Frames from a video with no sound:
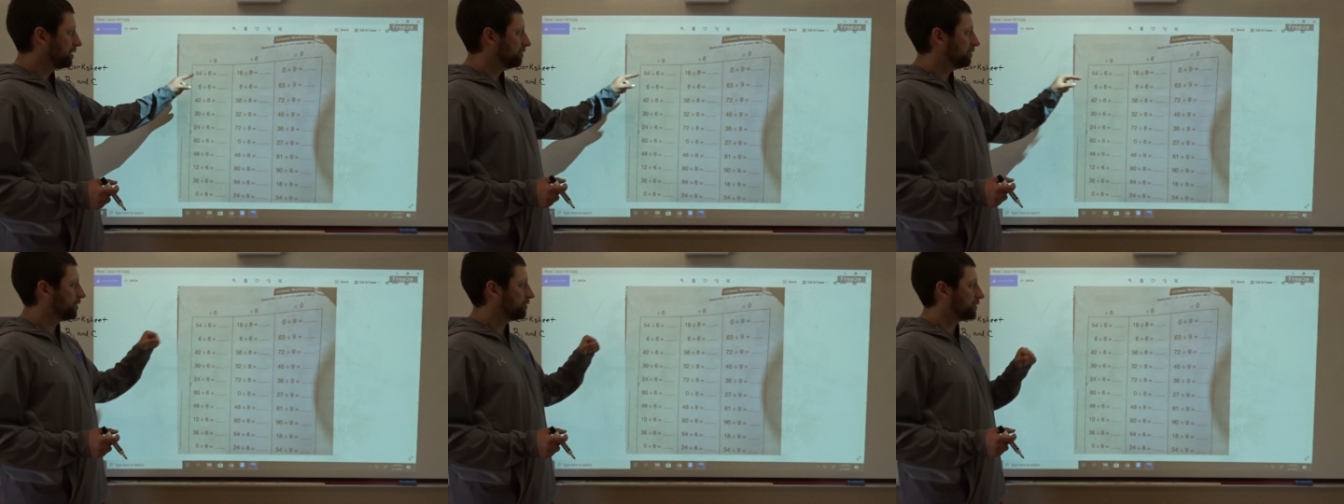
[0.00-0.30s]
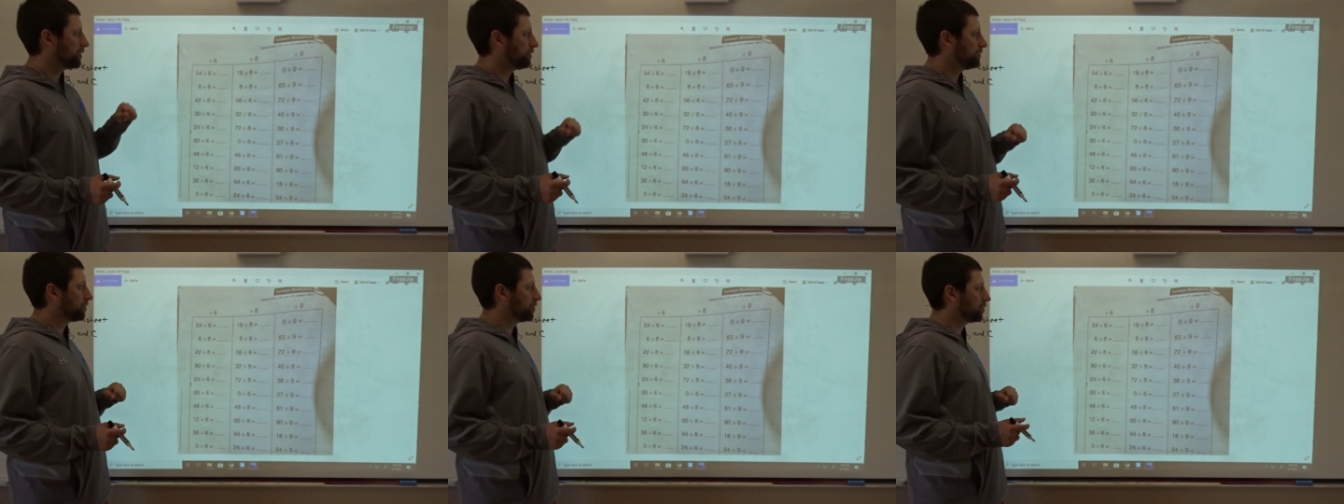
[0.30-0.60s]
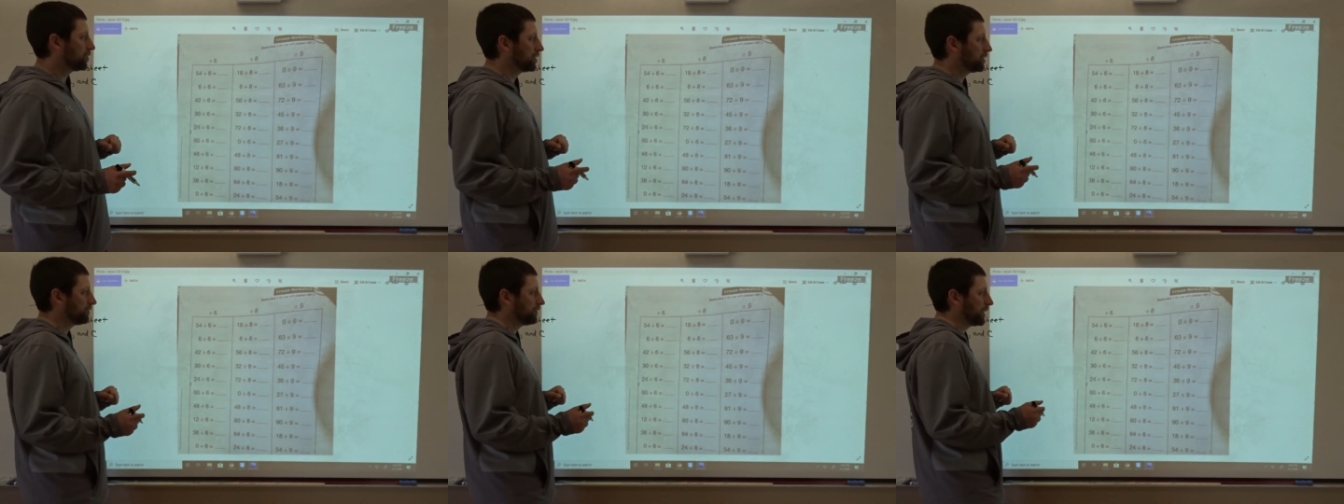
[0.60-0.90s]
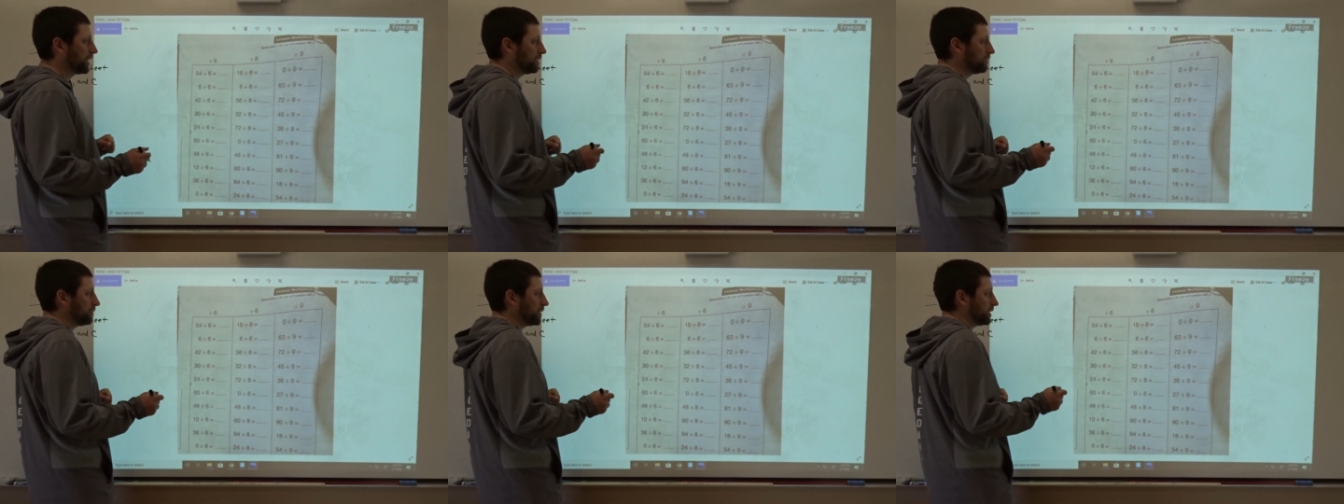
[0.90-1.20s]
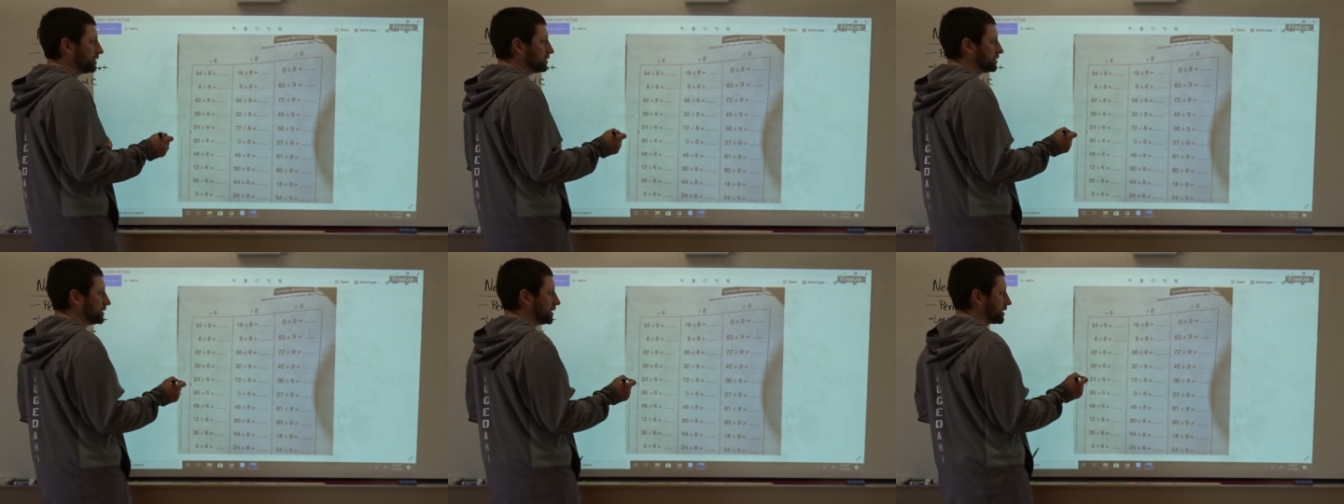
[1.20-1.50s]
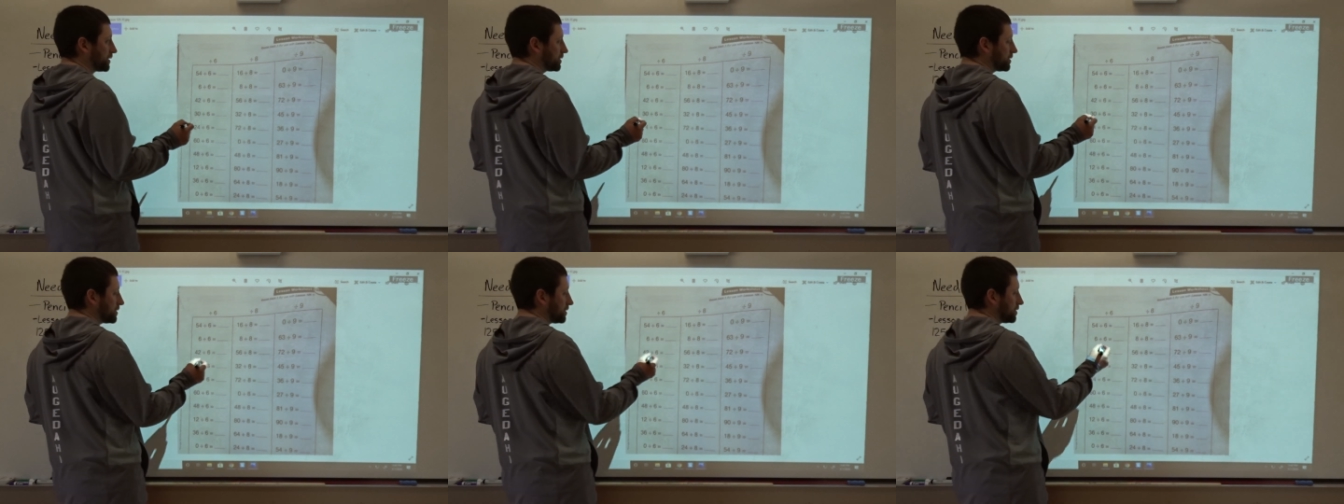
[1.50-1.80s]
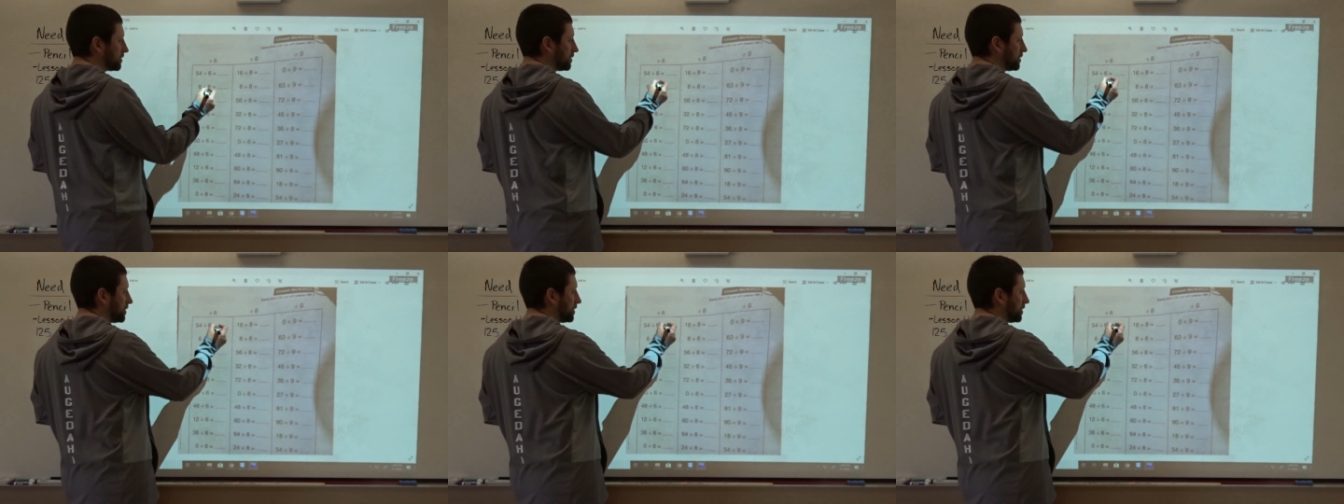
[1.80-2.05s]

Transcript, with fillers: 54 divided by six,